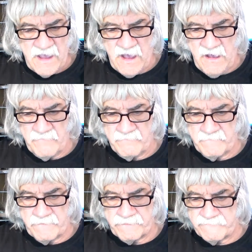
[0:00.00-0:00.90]

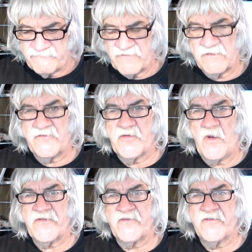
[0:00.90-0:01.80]
um, filler
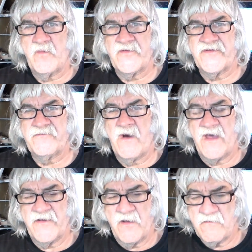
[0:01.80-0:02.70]
choice which is
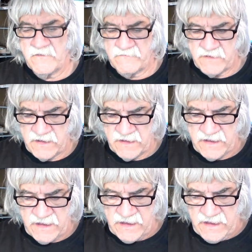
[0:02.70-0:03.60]
Bondo
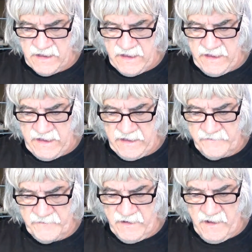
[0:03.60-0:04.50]

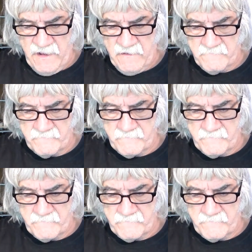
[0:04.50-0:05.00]
and uh,